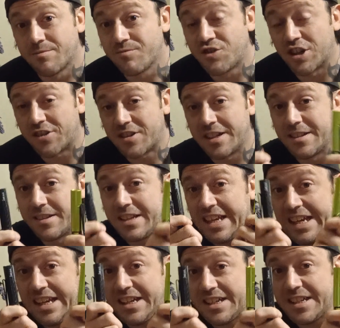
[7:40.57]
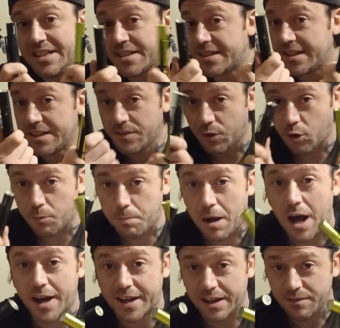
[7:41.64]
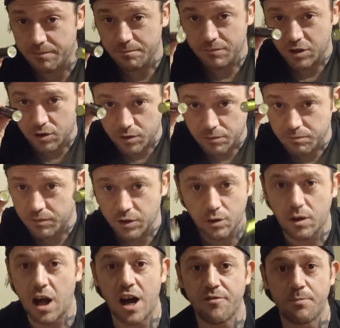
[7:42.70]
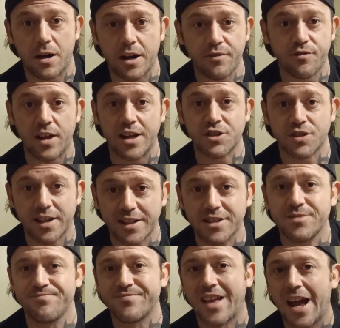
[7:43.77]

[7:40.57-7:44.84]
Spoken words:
Just in EDC little pocket, little off-body flashlights,